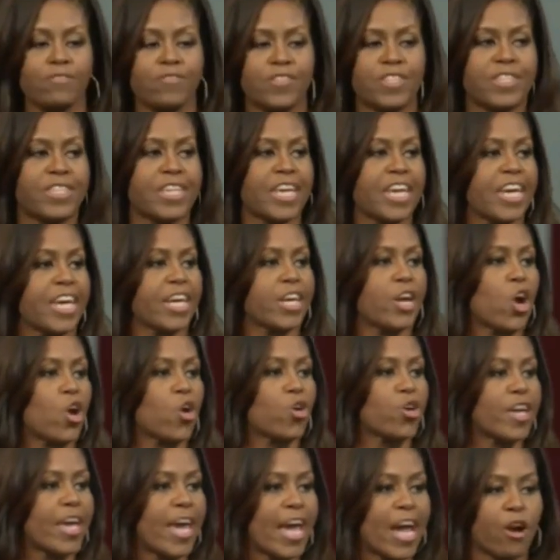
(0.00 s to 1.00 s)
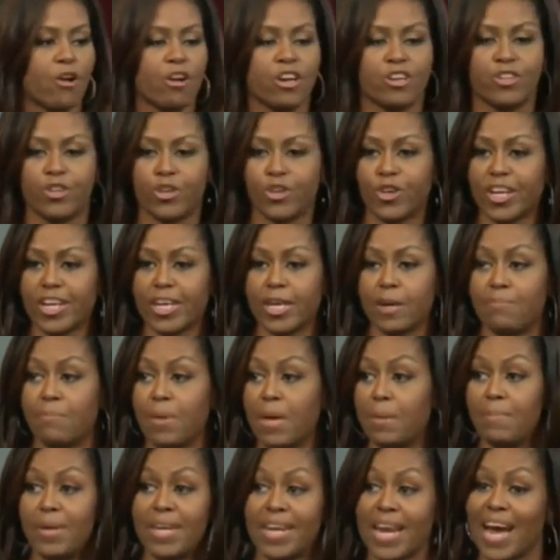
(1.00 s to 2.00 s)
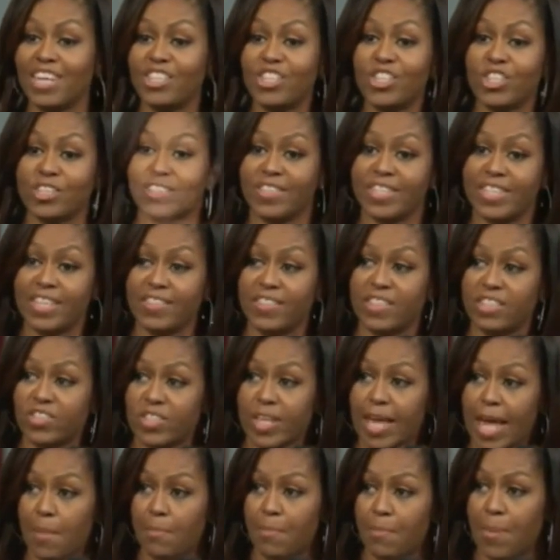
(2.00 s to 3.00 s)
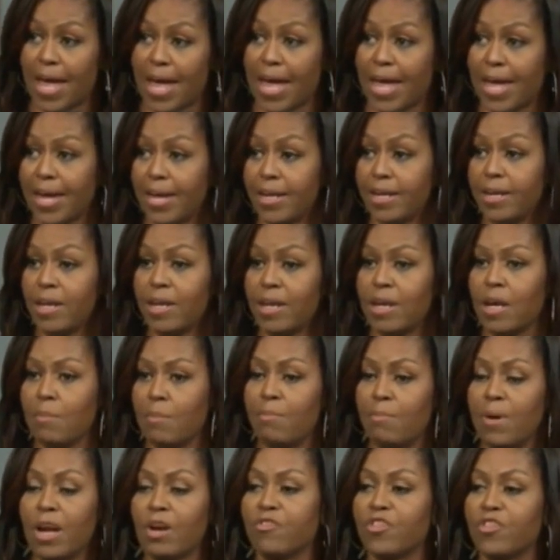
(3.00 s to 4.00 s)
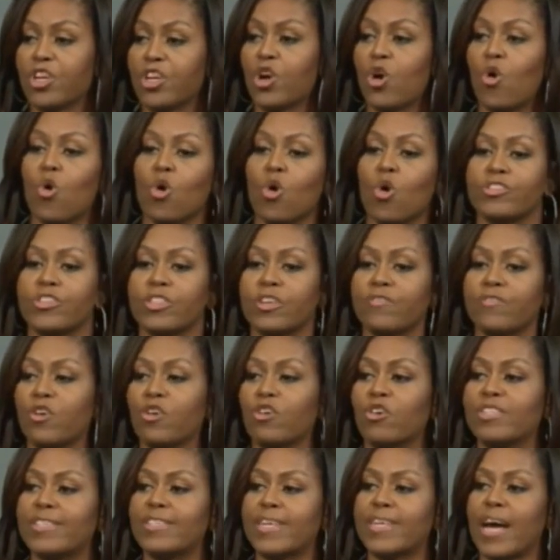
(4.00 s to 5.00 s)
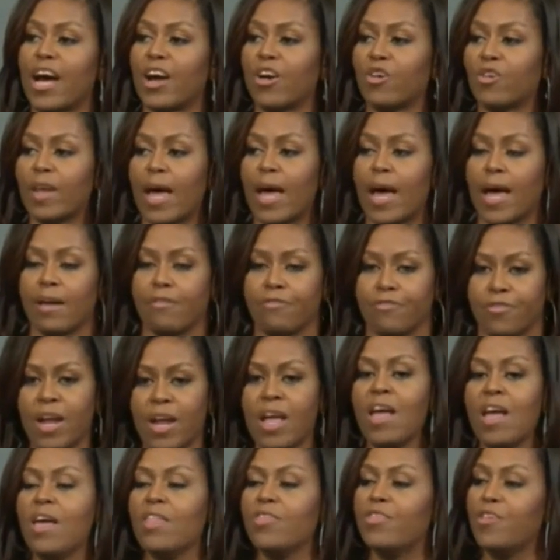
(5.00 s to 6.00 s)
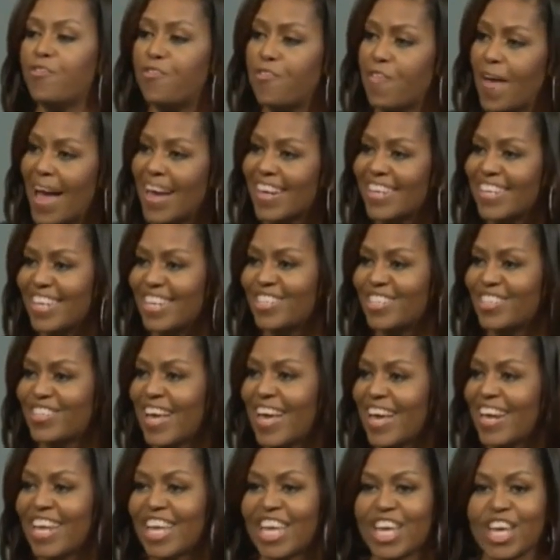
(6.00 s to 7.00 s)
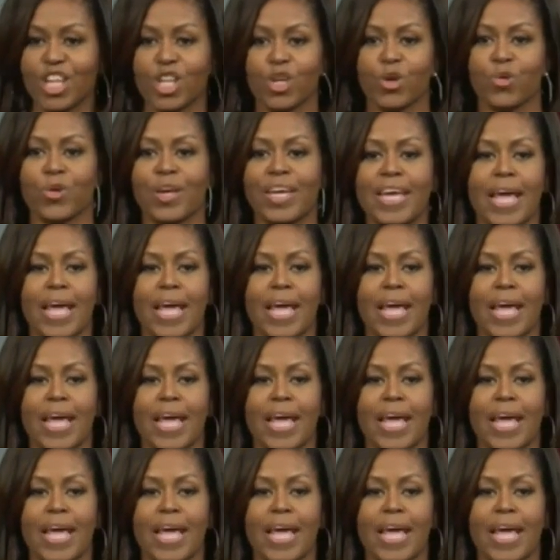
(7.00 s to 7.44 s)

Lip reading: seen her character and commitment, not just in this campaign, but over the course of her entire life. The fact is that Hillary